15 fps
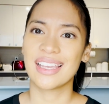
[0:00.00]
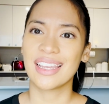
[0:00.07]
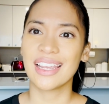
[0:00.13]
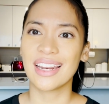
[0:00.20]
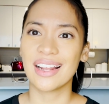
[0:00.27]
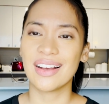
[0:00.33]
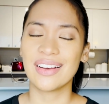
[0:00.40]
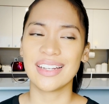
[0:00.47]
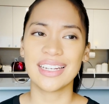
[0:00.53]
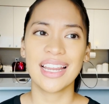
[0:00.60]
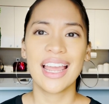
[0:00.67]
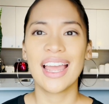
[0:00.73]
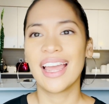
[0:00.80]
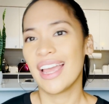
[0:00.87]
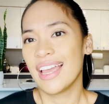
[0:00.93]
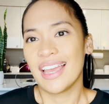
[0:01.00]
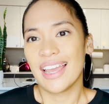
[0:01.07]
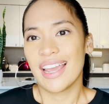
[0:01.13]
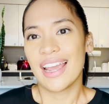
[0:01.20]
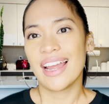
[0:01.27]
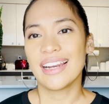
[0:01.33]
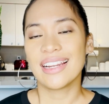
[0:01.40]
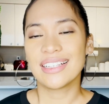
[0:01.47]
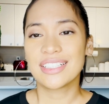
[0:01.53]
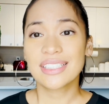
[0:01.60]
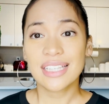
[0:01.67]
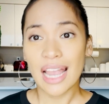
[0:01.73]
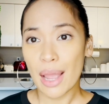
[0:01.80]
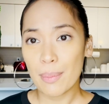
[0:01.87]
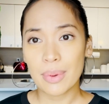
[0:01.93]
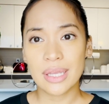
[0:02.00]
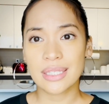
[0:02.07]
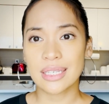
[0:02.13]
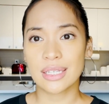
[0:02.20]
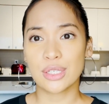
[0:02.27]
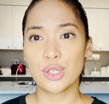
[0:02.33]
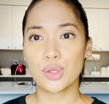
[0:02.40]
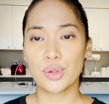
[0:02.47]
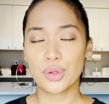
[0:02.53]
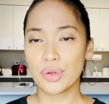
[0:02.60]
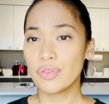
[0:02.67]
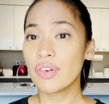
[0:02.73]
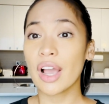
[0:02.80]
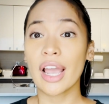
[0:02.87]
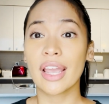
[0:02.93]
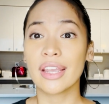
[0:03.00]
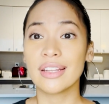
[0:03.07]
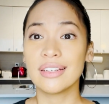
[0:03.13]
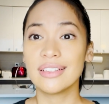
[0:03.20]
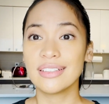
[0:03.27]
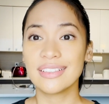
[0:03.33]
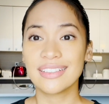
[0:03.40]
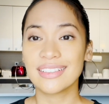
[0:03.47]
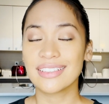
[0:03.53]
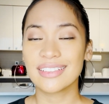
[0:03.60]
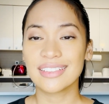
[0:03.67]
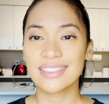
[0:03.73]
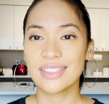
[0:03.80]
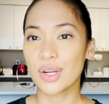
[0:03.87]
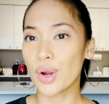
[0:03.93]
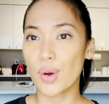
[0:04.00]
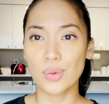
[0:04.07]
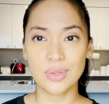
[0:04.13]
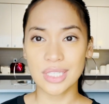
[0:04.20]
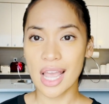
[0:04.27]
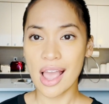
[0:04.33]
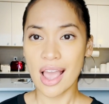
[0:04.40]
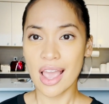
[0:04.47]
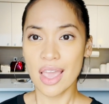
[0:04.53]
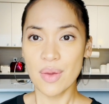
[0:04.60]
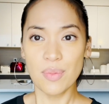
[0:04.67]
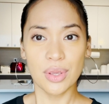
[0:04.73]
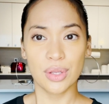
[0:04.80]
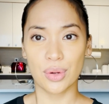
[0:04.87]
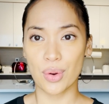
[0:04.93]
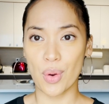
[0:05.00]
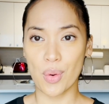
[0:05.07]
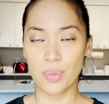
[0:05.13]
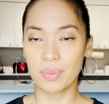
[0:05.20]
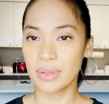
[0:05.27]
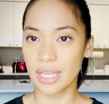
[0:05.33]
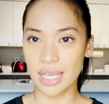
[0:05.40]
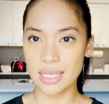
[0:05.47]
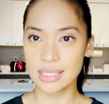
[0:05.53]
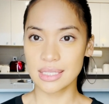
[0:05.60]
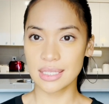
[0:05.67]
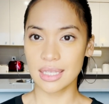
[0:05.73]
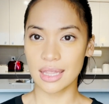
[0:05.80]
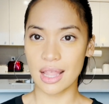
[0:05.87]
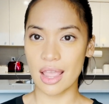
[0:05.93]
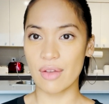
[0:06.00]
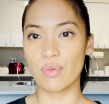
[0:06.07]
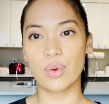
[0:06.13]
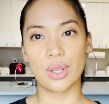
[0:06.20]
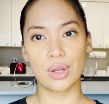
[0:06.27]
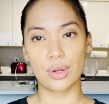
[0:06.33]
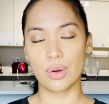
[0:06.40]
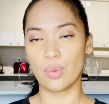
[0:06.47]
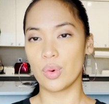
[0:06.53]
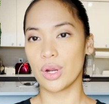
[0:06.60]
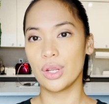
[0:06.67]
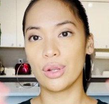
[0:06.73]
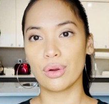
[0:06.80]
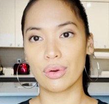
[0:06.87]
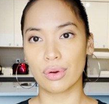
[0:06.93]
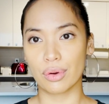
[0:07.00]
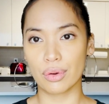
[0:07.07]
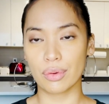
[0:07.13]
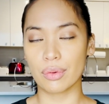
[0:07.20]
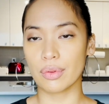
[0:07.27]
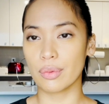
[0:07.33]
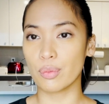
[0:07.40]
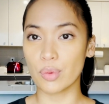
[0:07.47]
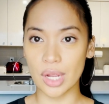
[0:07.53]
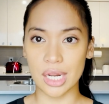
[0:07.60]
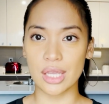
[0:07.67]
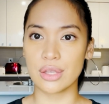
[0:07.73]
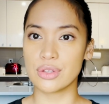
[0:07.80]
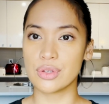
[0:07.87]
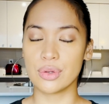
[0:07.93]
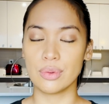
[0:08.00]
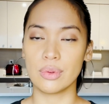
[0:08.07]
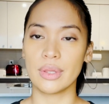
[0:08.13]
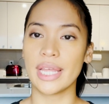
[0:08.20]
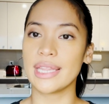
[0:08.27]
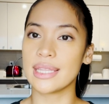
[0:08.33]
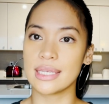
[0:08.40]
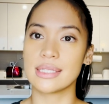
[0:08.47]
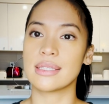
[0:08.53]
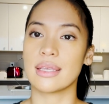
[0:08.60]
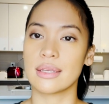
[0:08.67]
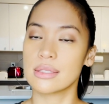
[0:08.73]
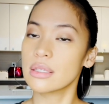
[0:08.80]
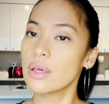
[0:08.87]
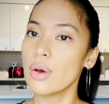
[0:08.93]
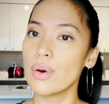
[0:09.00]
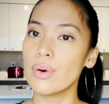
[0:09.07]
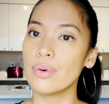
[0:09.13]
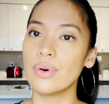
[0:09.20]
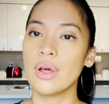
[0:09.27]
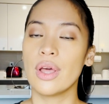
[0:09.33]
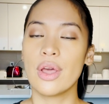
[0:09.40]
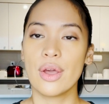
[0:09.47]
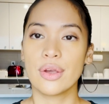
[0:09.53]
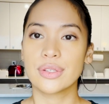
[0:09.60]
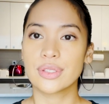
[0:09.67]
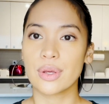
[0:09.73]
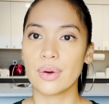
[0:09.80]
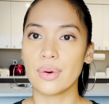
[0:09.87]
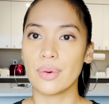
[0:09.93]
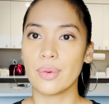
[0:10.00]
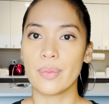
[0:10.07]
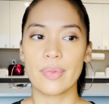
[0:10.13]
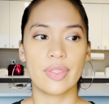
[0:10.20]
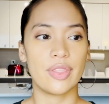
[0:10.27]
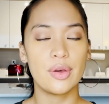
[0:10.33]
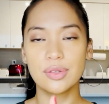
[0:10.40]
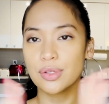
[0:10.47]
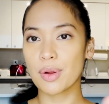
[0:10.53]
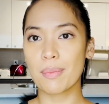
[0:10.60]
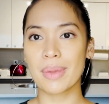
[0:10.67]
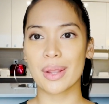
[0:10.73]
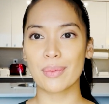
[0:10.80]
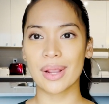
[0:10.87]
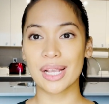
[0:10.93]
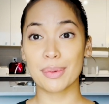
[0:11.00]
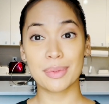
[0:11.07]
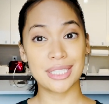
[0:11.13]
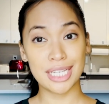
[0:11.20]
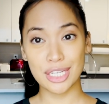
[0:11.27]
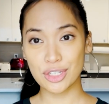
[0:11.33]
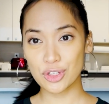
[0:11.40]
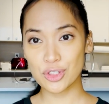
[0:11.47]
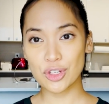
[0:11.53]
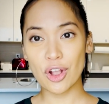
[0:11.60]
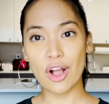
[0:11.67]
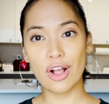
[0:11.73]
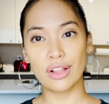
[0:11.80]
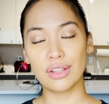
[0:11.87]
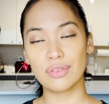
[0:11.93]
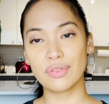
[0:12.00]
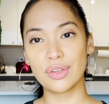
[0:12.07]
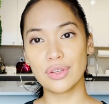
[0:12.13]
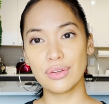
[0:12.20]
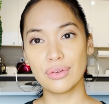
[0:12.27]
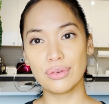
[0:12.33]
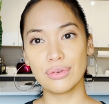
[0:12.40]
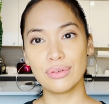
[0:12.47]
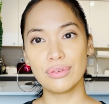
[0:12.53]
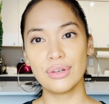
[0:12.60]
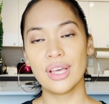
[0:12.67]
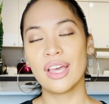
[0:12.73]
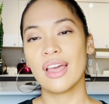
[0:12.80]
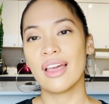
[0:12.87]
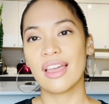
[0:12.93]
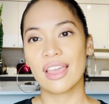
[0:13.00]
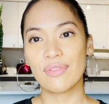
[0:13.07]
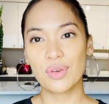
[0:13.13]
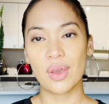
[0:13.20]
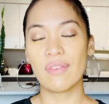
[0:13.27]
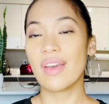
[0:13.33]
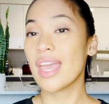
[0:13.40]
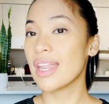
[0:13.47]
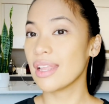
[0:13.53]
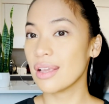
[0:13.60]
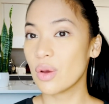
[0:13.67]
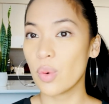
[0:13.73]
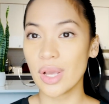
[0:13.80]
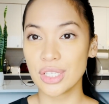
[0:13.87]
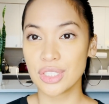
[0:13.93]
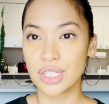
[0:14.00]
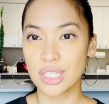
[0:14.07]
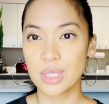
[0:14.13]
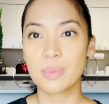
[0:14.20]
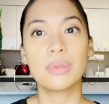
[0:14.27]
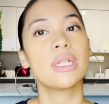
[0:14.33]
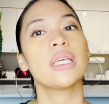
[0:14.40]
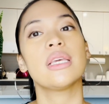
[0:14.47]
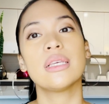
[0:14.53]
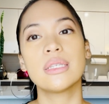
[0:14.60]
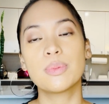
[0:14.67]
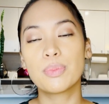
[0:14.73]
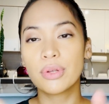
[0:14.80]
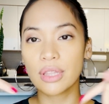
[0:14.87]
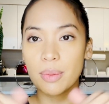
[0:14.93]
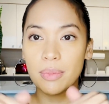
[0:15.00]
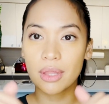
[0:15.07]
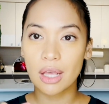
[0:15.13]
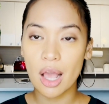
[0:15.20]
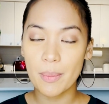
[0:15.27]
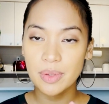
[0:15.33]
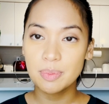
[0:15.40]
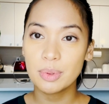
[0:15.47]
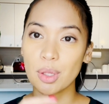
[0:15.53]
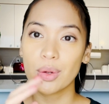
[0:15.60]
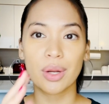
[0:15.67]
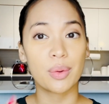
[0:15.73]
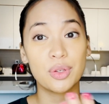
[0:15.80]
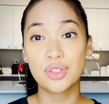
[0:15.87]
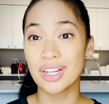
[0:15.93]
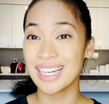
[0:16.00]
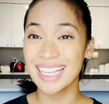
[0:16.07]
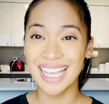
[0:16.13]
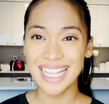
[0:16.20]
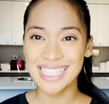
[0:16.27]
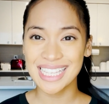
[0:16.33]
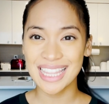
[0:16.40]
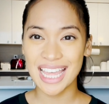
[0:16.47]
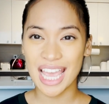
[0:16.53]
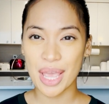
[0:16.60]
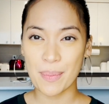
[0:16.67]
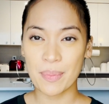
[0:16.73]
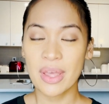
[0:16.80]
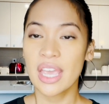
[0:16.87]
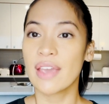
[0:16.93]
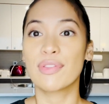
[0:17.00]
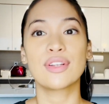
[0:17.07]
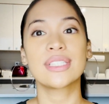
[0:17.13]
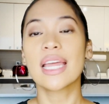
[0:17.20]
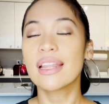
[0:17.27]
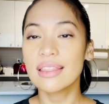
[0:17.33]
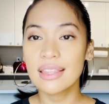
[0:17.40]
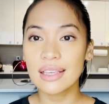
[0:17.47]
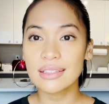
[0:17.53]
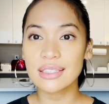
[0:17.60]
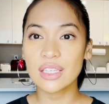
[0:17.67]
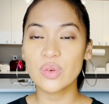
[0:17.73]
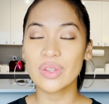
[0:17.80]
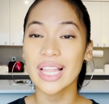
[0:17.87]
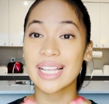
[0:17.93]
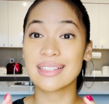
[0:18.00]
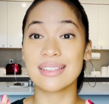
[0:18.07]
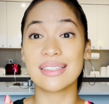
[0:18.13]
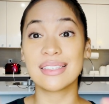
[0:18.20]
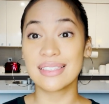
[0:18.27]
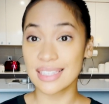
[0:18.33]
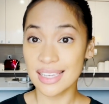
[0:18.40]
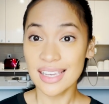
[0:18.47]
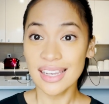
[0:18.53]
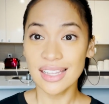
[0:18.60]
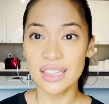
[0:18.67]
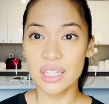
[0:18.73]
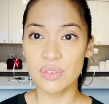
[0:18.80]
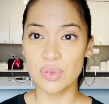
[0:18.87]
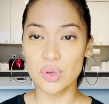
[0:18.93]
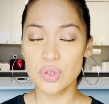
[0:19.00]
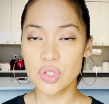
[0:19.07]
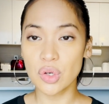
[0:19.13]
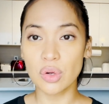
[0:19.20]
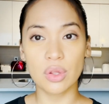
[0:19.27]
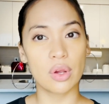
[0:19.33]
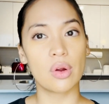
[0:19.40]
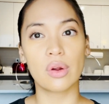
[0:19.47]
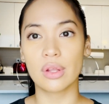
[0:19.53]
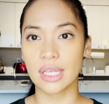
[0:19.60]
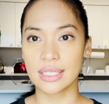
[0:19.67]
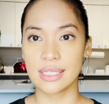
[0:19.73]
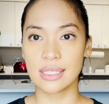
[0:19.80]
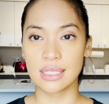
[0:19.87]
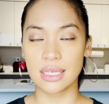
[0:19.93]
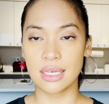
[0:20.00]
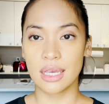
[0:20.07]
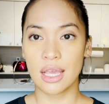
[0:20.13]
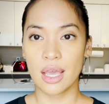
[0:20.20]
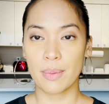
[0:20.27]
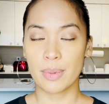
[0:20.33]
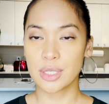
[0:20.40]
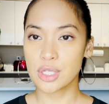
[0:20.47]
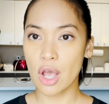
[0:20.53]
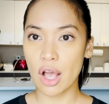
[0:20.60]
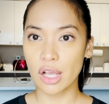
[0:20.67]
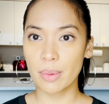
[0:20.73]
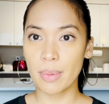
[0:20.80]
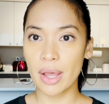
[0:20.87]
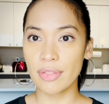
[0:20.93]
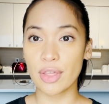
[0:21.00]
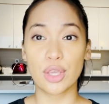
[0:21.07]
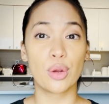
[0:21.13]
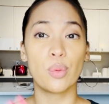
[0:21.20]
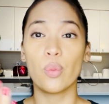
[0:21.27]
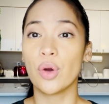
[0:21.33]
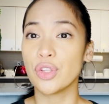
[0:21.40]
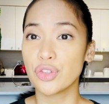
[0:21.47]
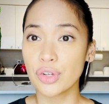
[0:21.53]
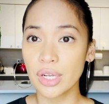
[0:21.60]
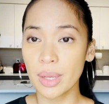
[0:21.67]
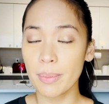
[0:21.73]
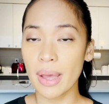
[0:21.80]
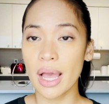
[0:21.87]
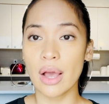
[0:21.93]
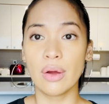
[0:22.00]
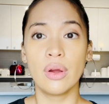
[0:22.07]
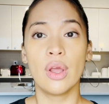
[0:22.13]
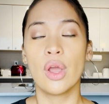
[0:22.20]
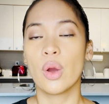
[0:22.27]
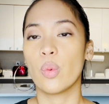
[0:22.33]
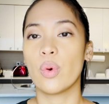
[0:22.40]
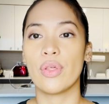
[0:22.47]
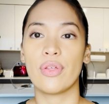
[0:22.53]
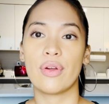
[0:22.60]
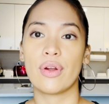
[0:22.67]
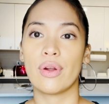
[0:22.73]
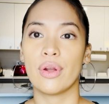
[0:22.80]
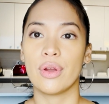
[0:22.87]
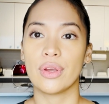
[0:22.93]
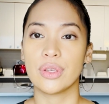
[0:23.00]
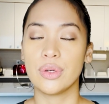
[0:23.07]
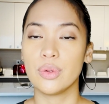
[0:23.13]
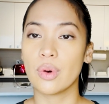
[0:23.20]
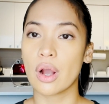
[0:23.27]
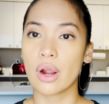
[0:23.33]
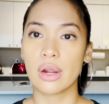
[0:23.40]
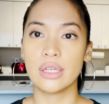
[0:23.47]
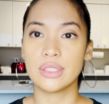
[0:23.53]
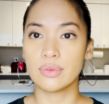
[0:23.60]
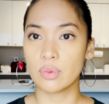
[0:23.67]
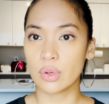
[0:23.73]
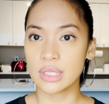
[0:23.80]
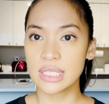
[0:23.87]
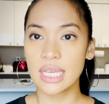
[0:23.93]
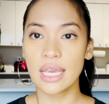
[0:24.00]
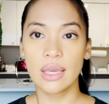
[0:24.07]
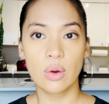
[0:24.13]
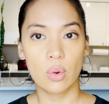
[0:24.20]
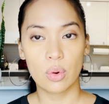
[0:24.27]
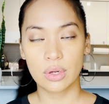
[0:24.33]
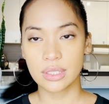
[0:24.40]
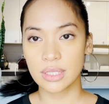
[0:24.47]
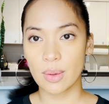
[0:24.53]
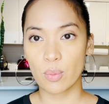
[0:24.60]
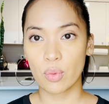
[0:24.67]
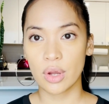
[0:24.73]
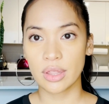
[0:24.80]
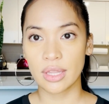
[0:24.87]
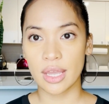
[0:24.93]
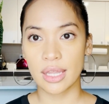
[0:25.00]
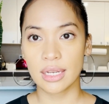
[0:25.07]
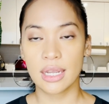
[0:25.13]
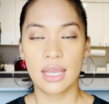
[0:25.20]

And it just happens, and you'll find your own time and your own place in life where you're ready to let these things go. So those are my recommendations to all of you. If you have any questions, please put them in the comments below and I will try to get to them. If there's anything else that you would like to see in the future or like to see me talk about that you're wondering about, whether you are a divorcee or someone that